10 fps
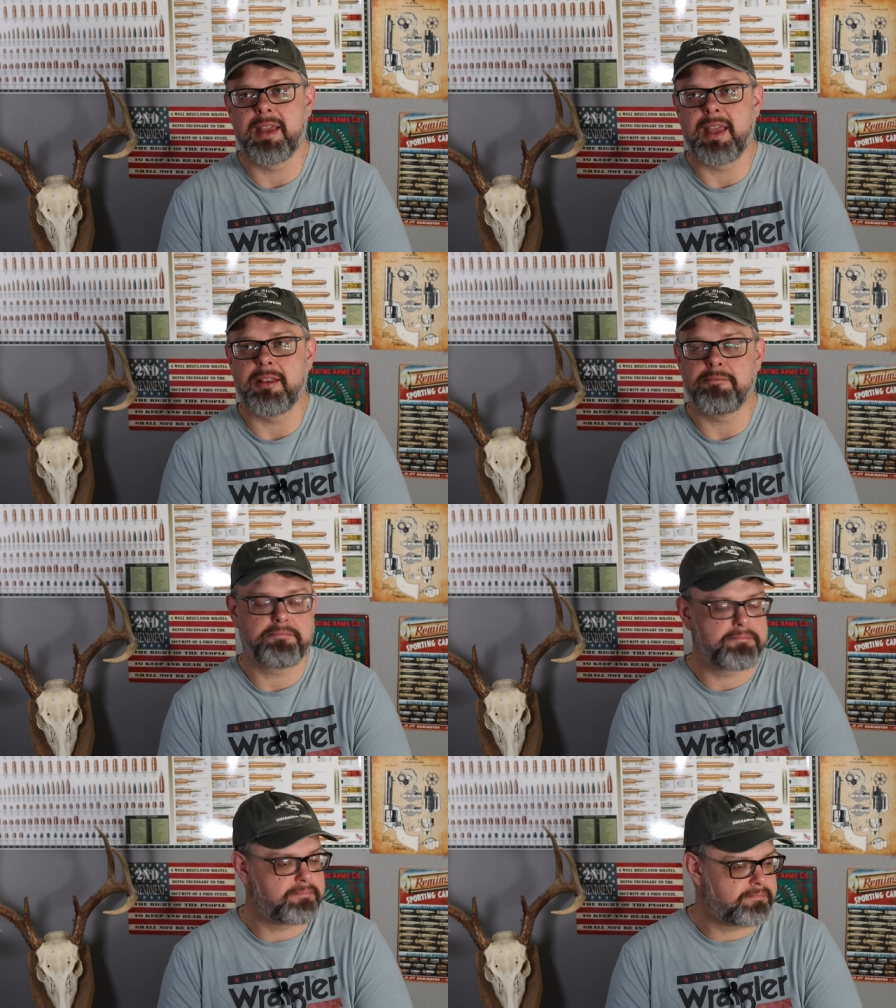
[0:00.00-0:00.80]
It
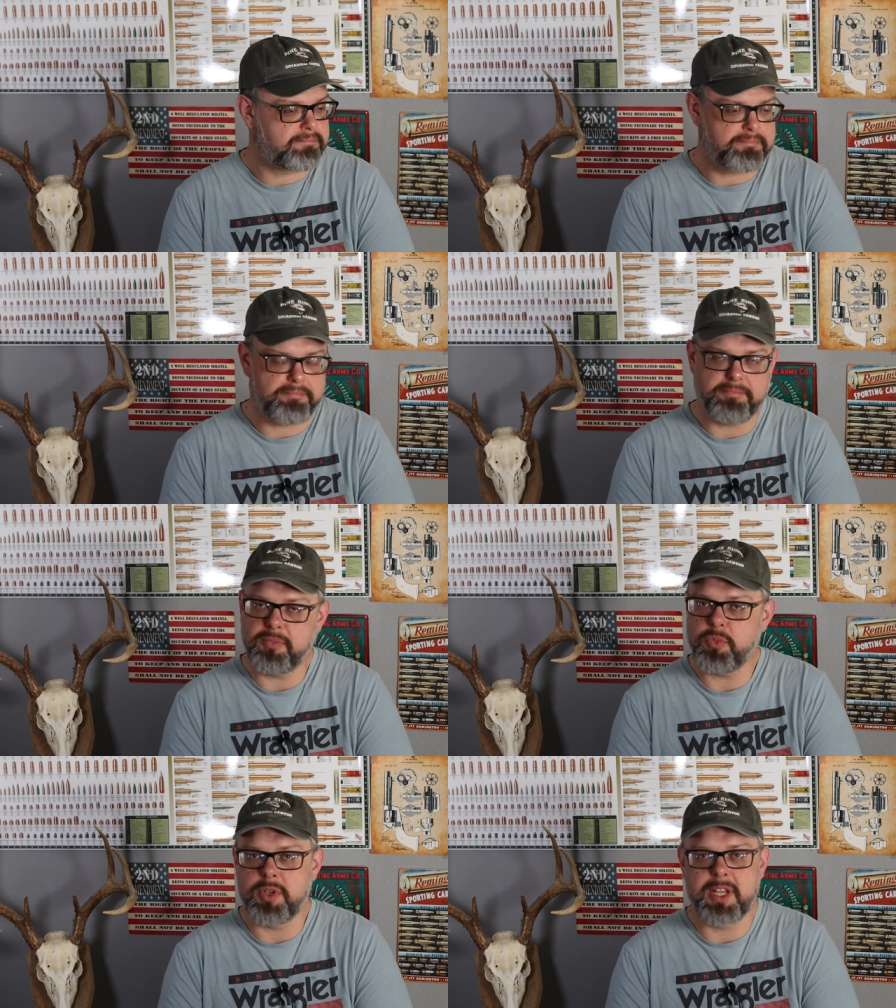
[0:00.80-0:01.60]

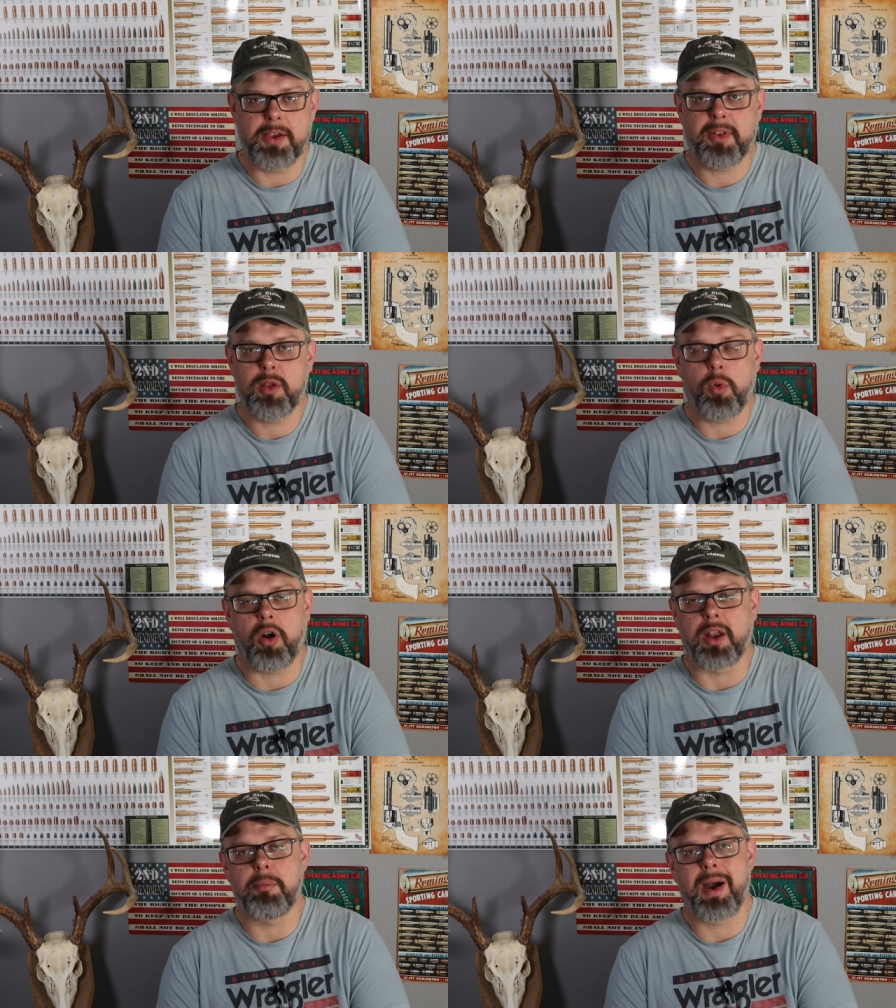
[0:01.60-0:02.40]
would definitely
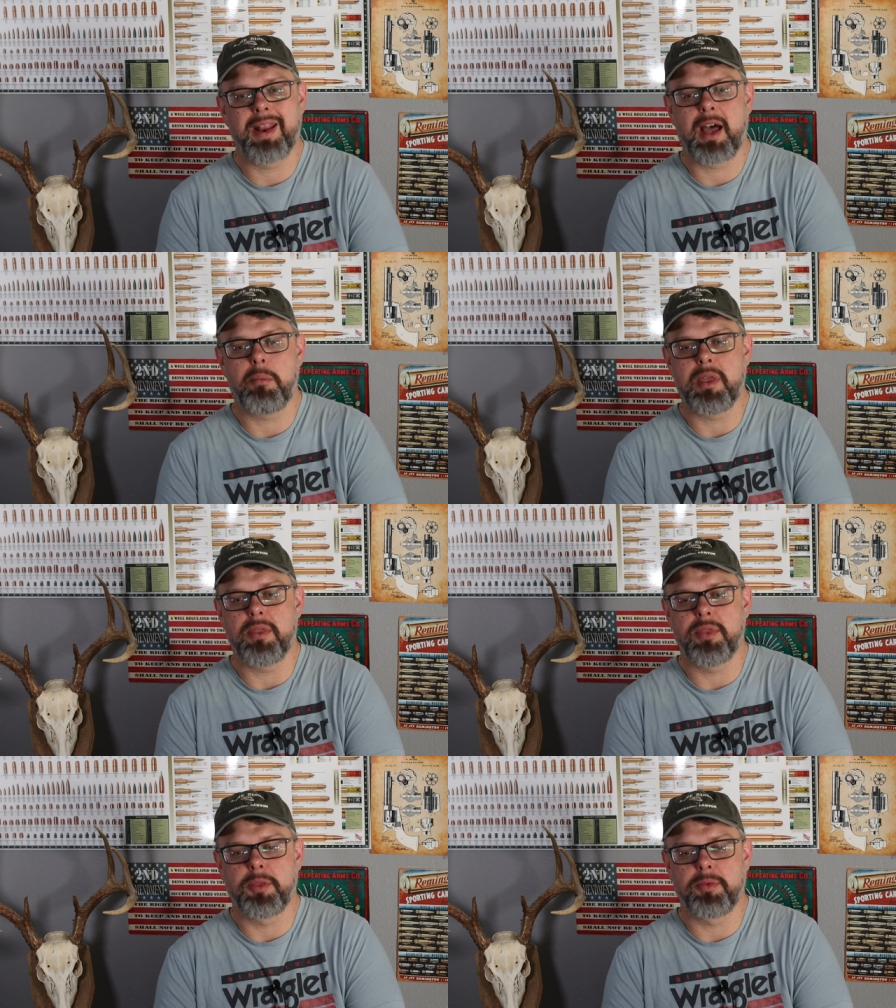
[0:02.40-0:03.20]
work. It might not
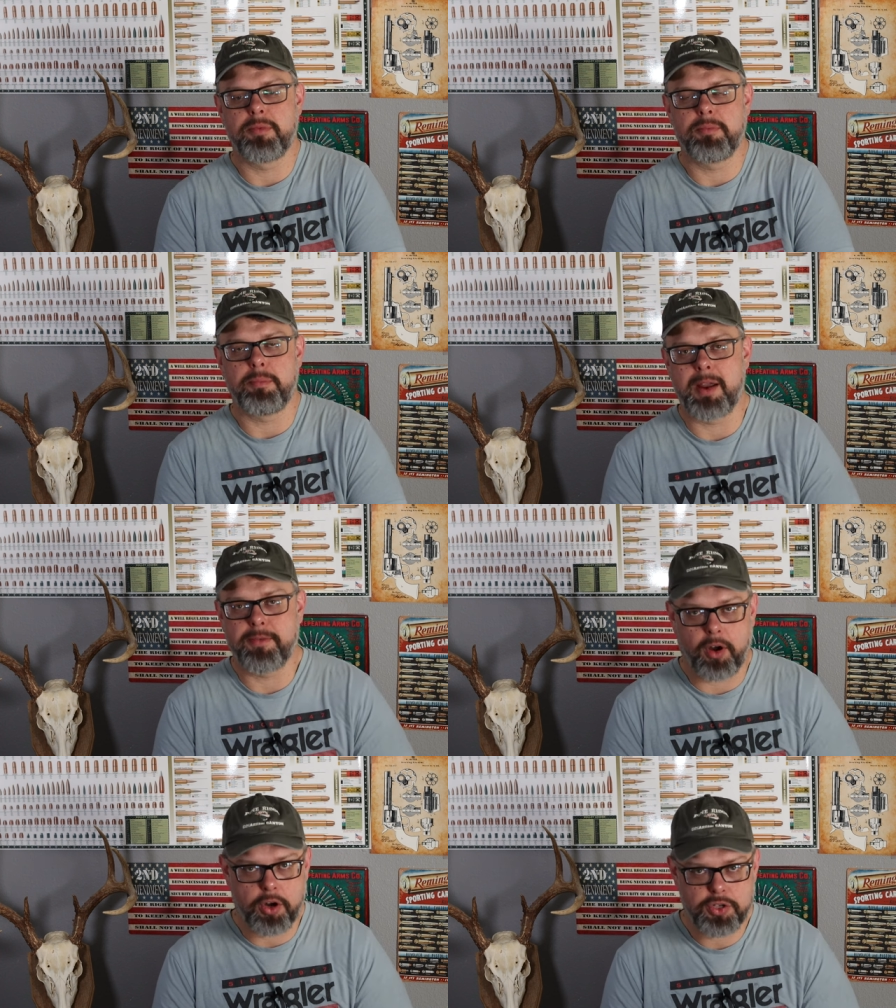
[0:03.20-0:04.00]
be my
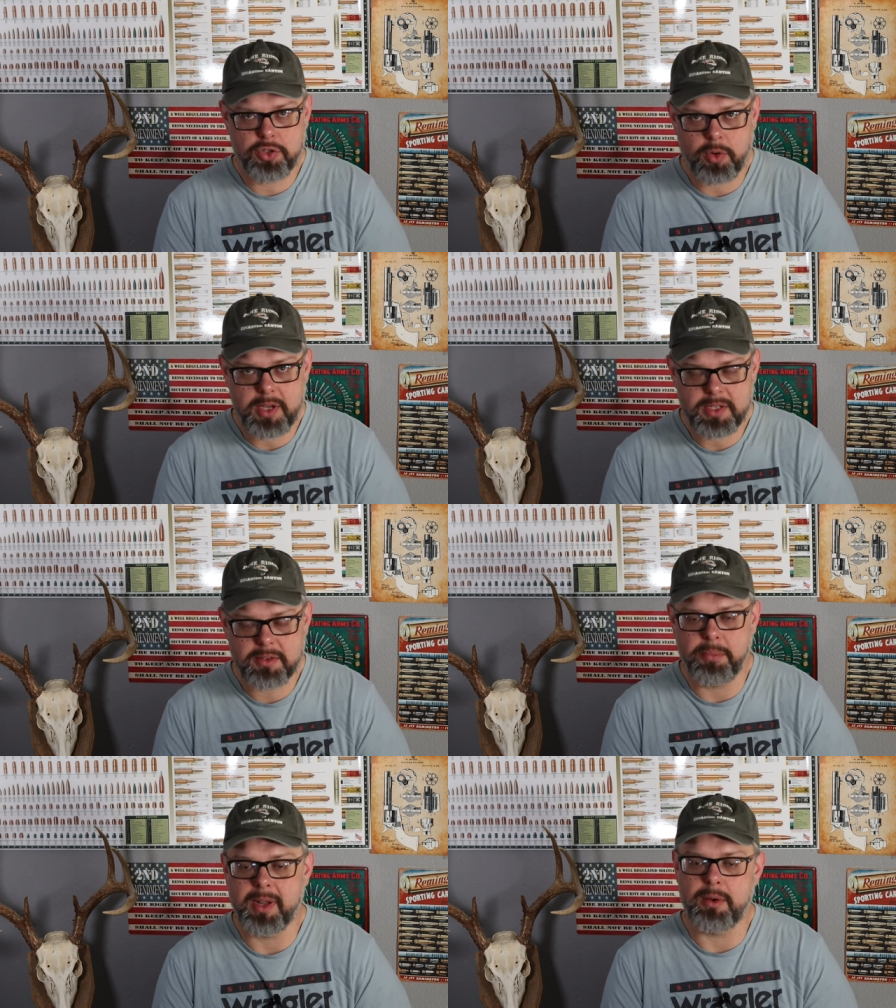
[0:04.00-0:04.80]
first
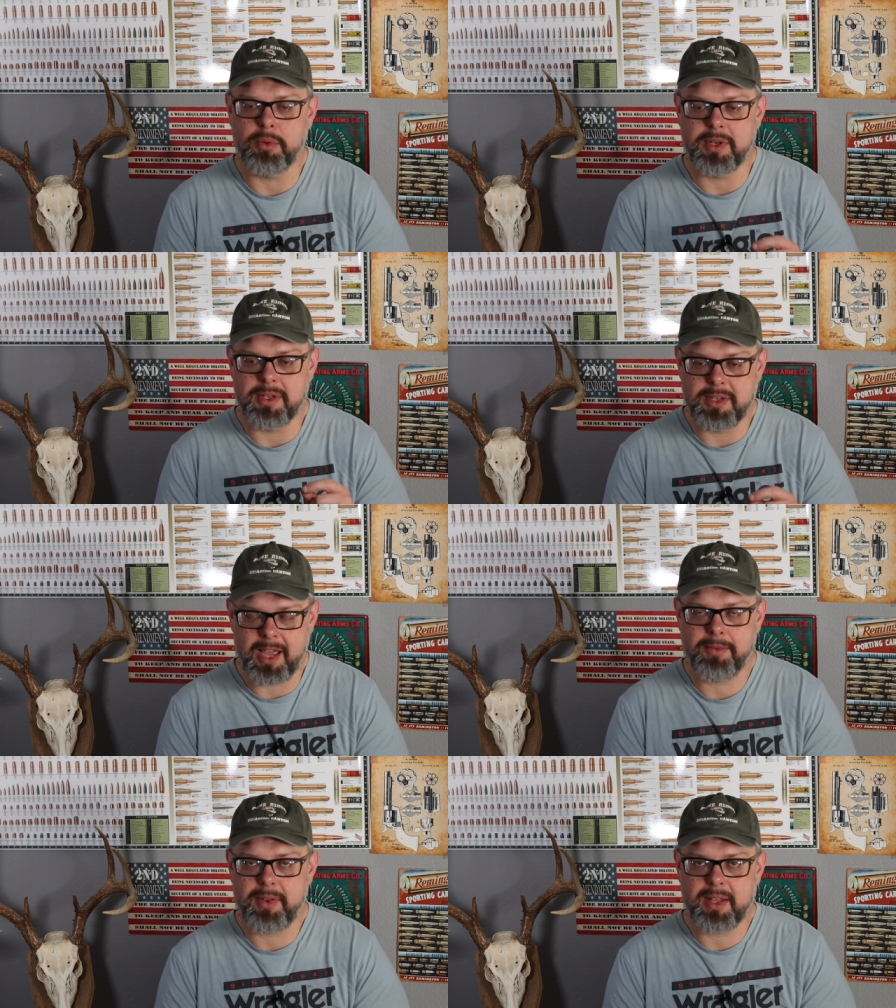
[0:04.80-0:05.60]
choice, but it would
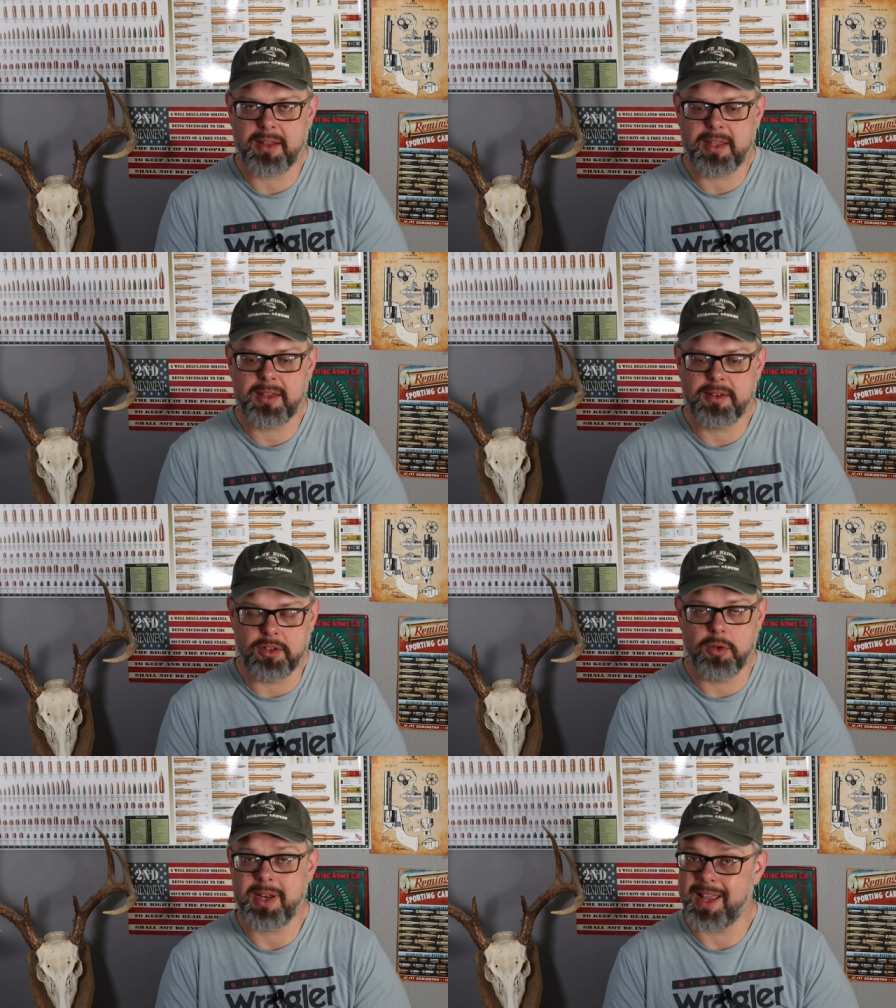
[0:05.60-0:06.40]
definitely
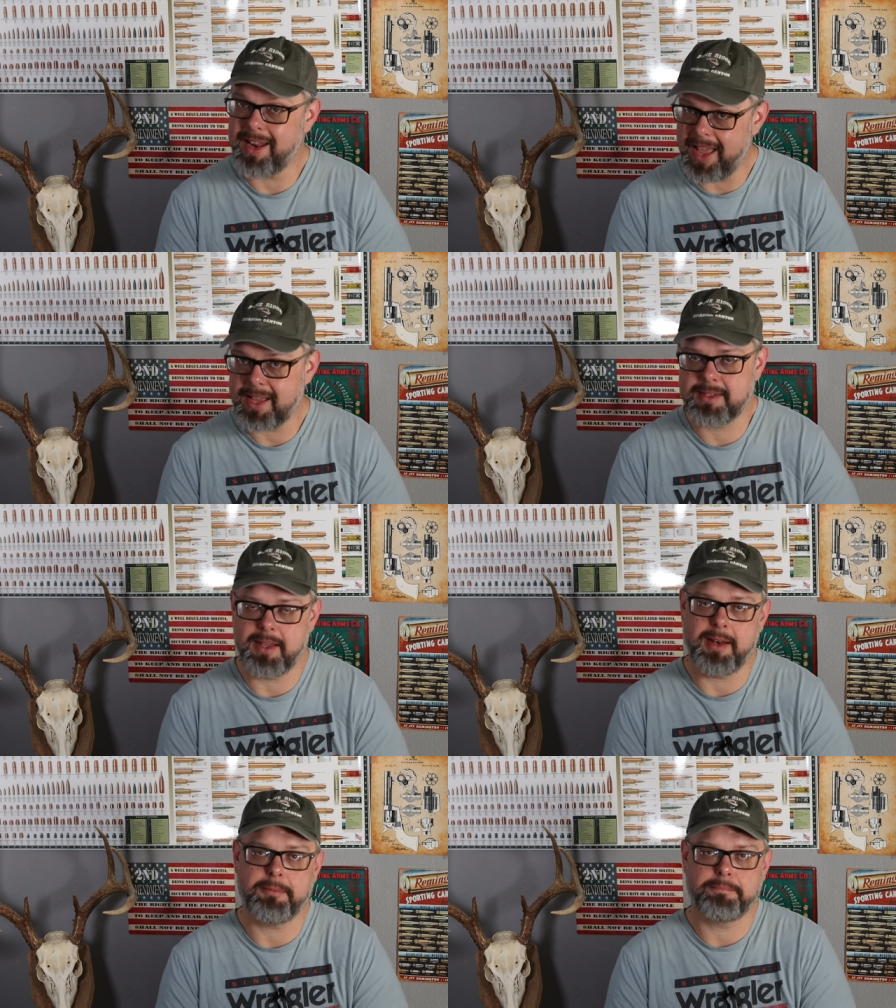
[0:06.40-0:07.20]
do it and has
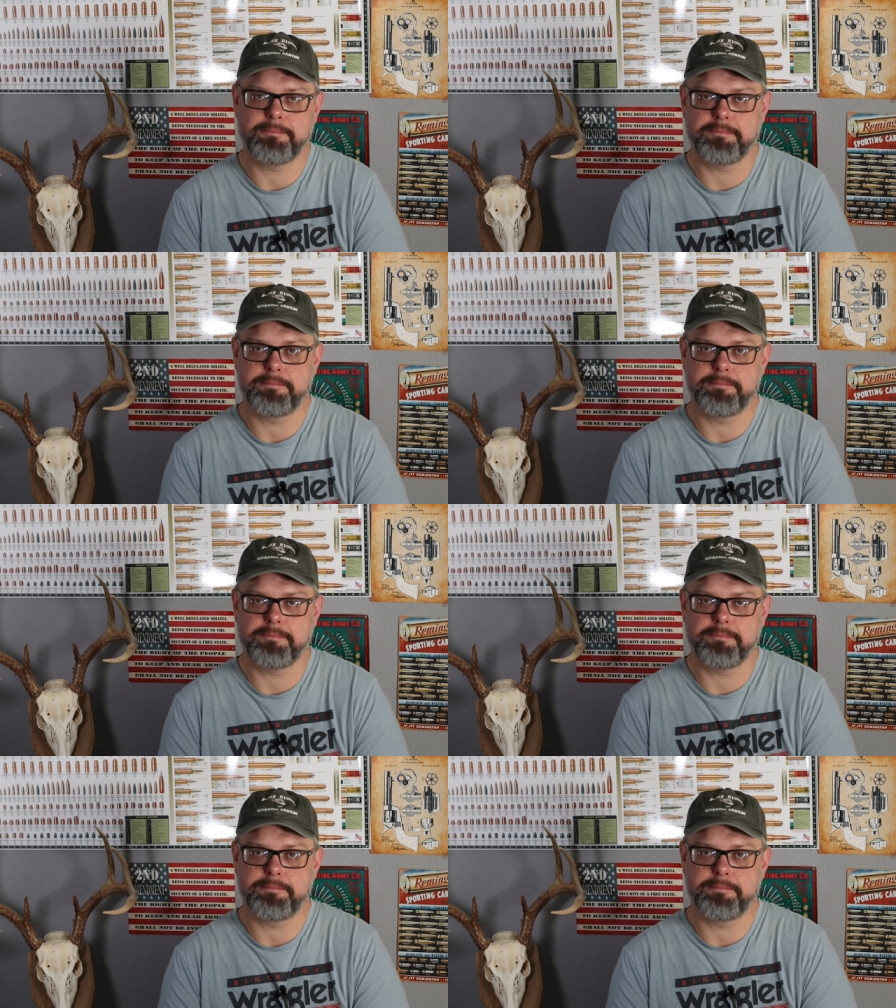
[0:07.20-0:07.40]
done it.